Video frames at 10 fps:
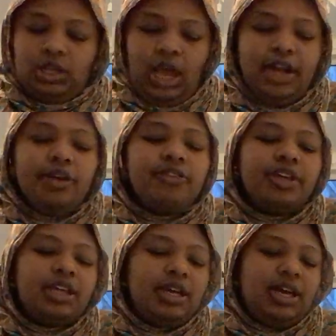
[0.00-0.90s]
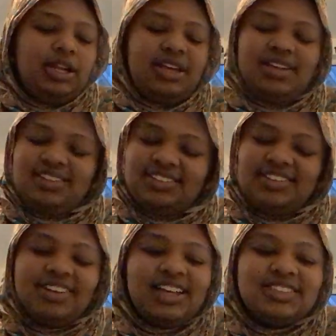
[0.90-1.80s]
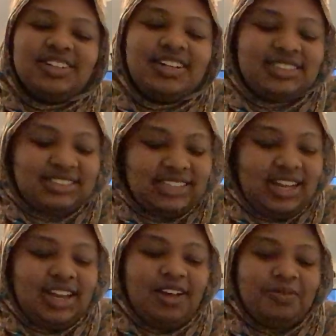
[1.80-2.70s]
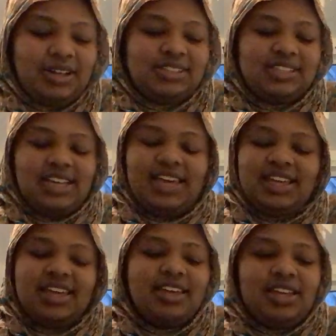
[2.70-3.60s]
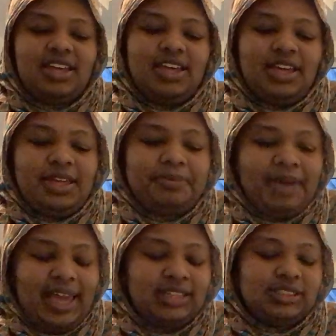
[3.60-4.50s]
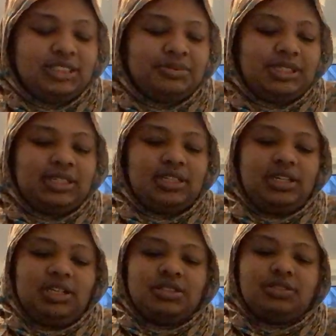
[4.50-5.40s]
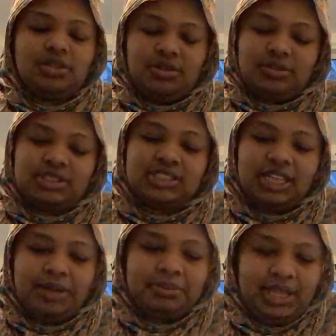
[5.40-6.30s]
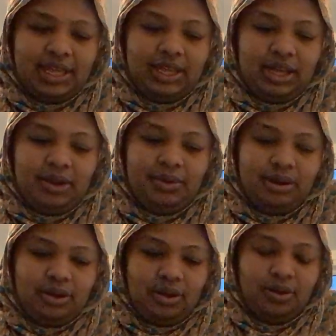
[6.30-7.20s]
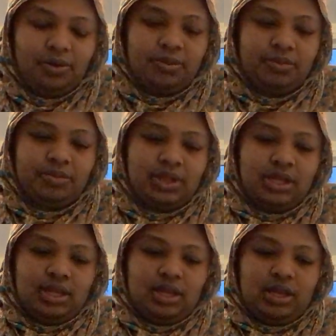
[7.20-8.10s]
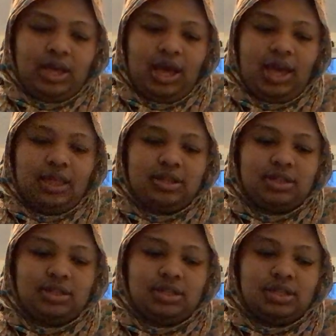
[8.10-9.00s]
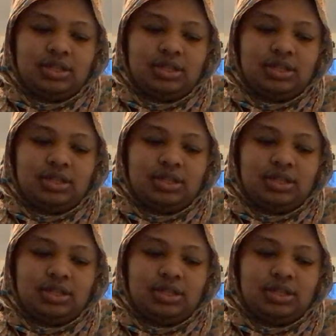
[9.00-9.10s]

I don't think you guys don't understand how much like it pains me. So the same day I went home and